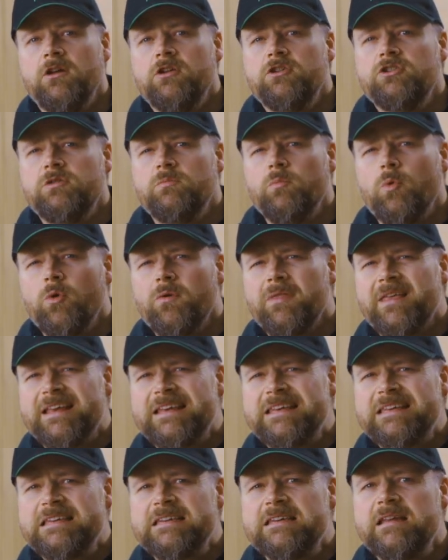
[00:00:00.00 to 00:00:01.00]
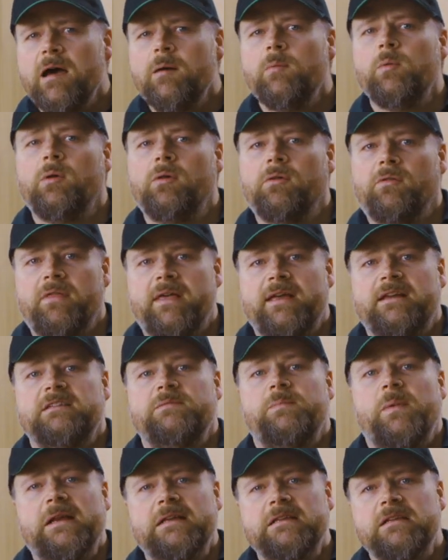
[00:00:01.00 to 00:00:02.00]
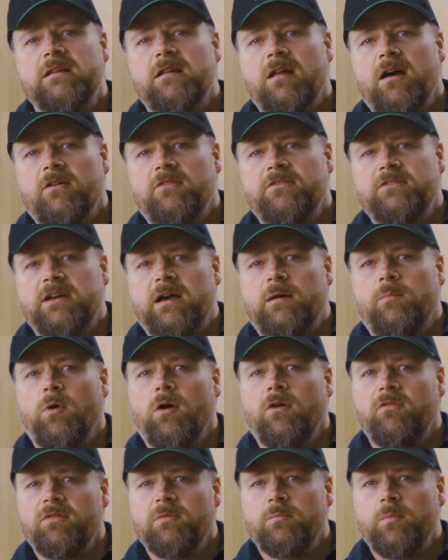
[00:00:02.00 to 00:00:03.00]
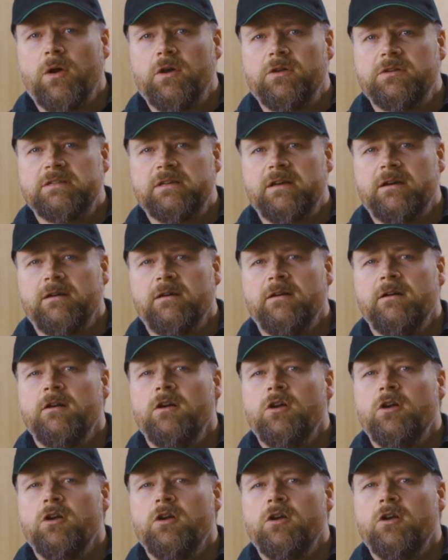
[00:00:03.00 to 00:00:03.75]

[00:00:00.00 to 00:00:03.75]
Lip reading: to more than double the expected lifetime of the motor